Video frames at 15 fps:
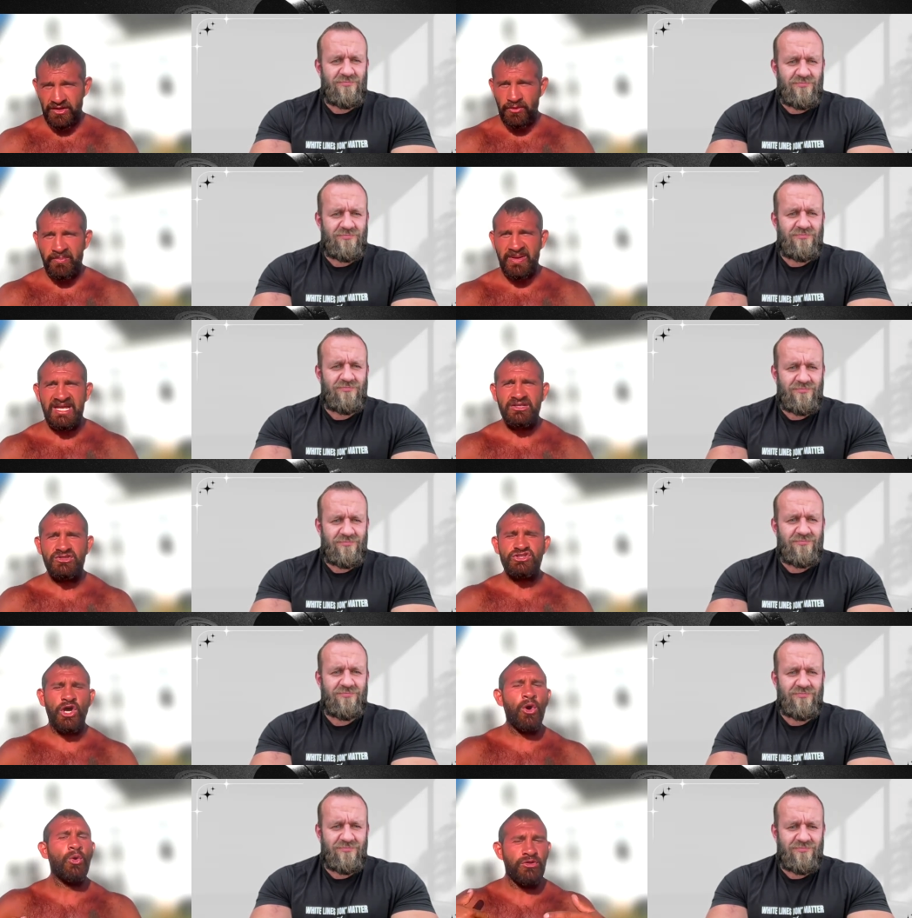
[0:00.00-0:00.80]
Speaker 1: they're being
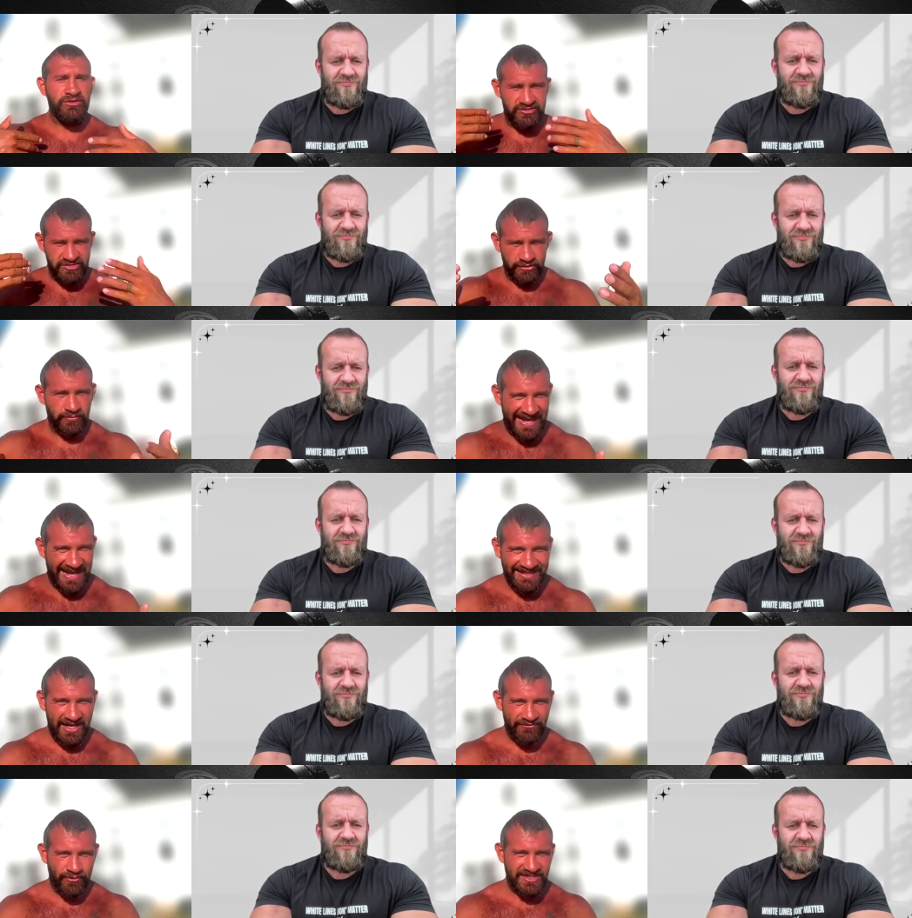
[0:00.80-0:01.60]
told to
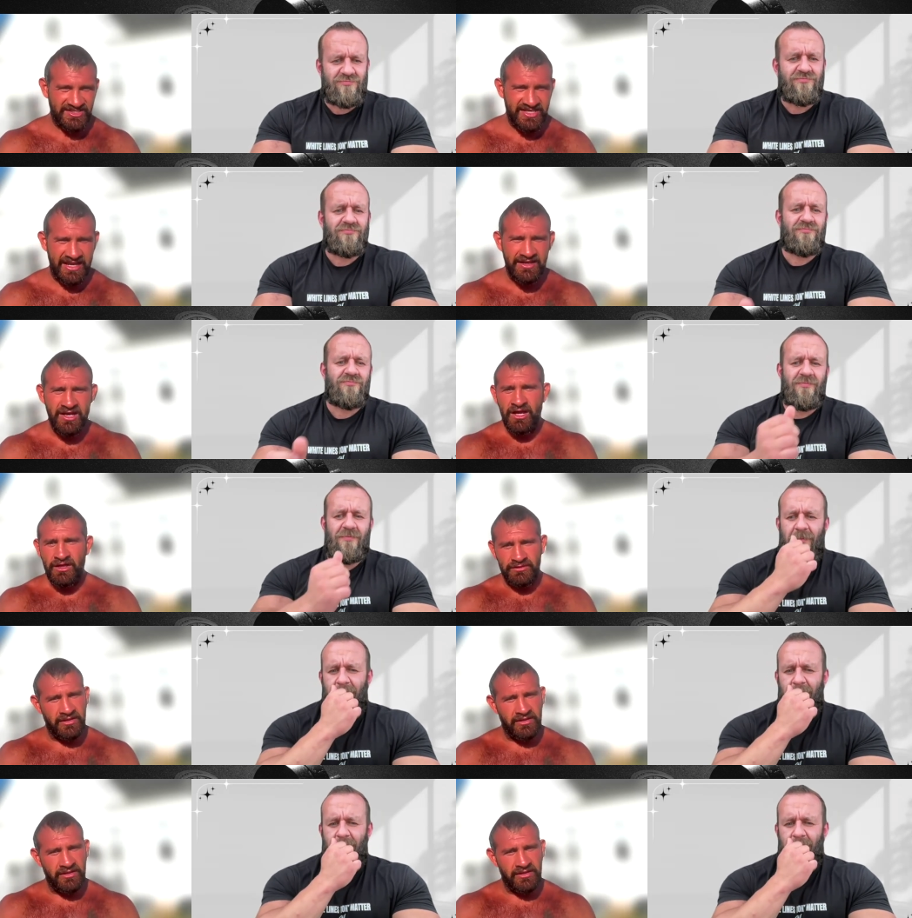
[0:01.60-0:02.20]
by governments hey